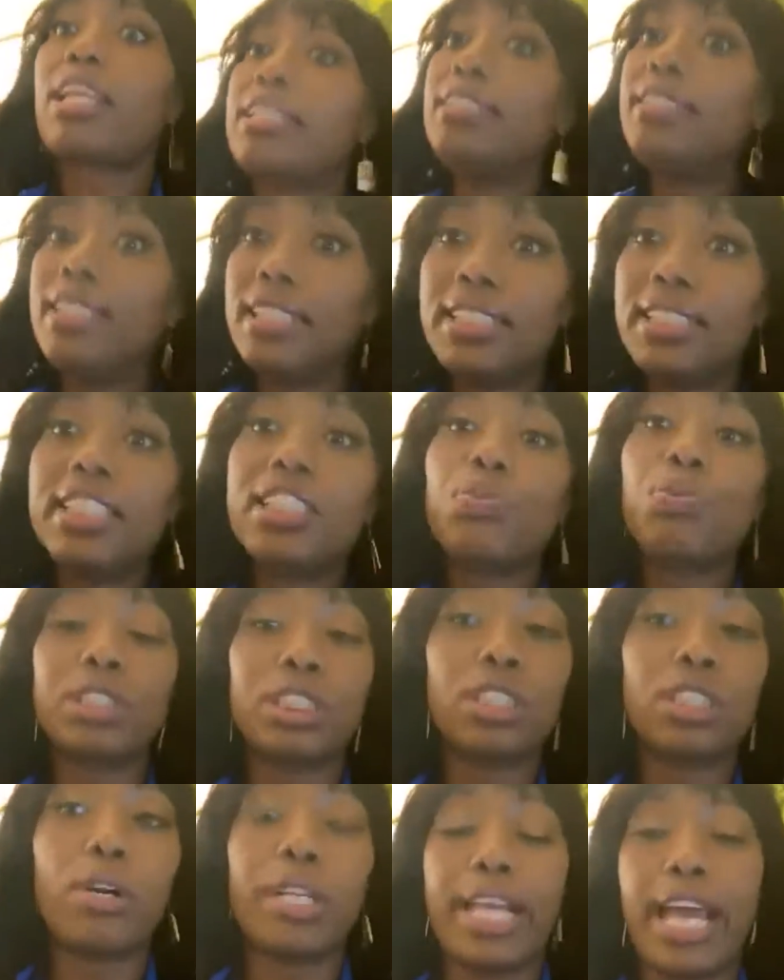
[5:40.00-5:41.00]
this is
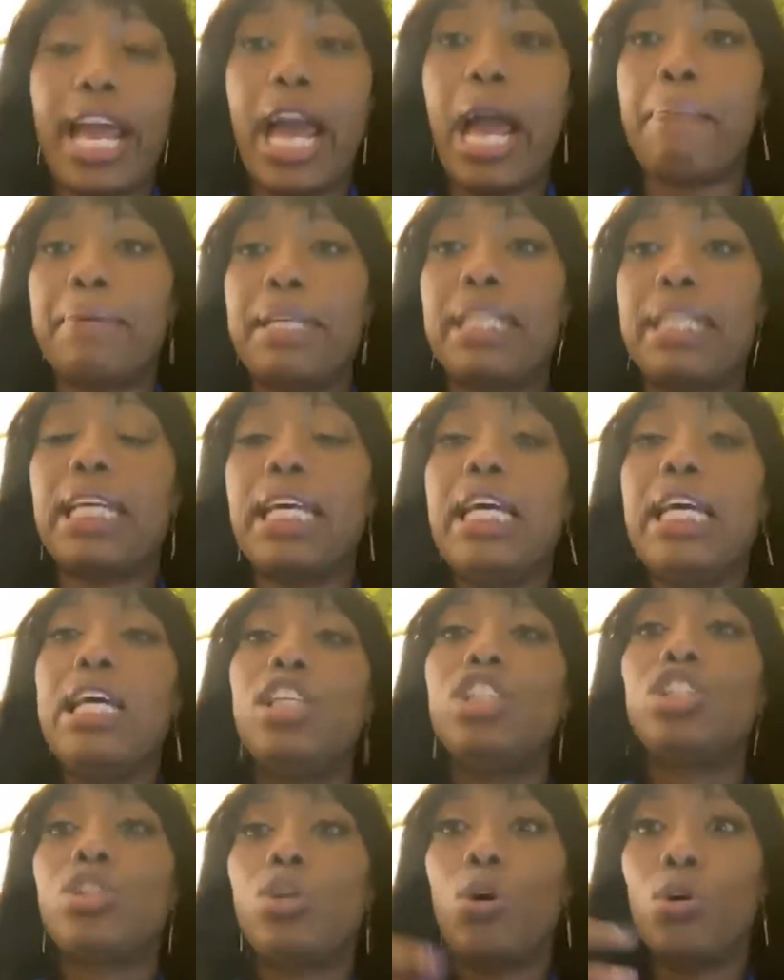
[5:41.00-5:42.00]
what's going to happen.
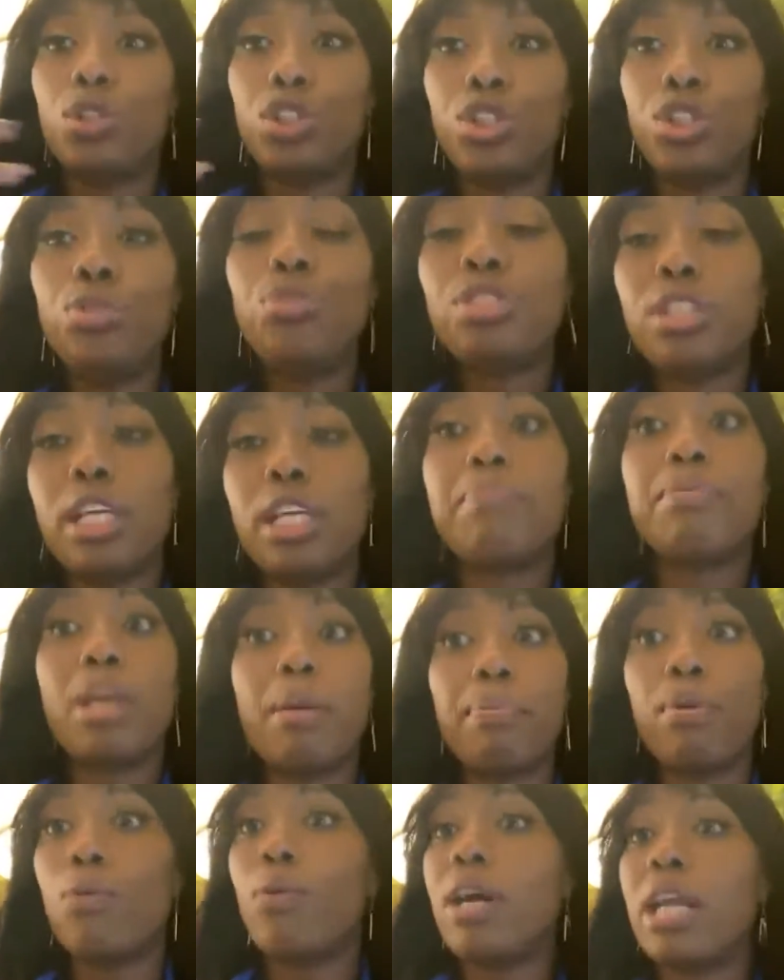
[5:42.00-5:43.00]
So usually,
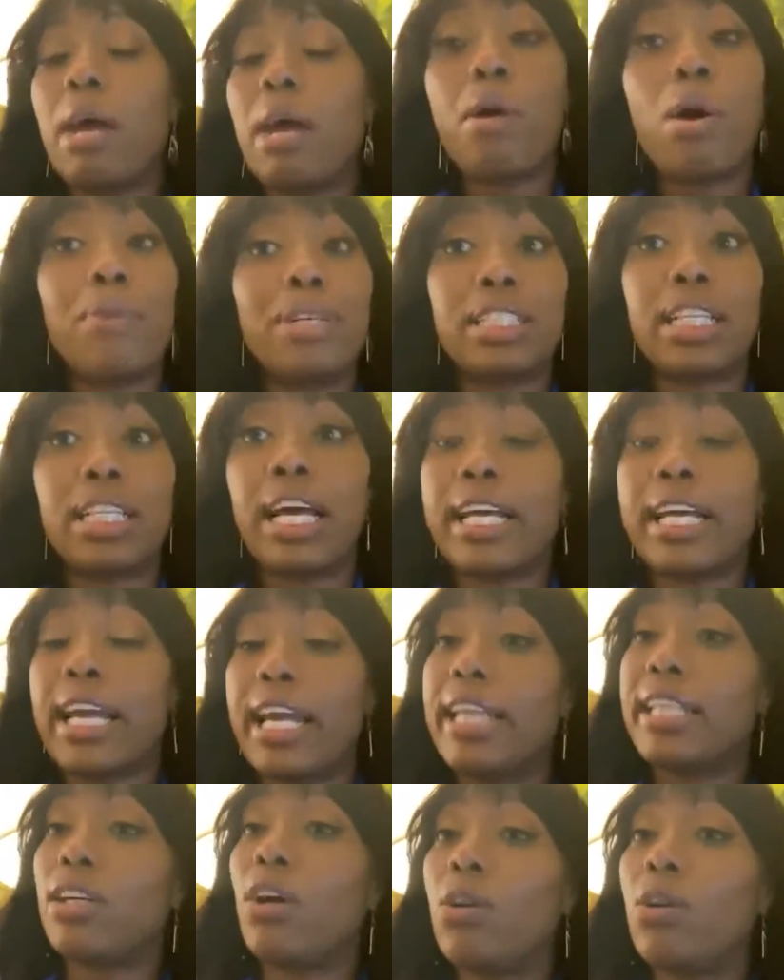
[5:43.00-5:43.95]
number one, I'm always like, hey,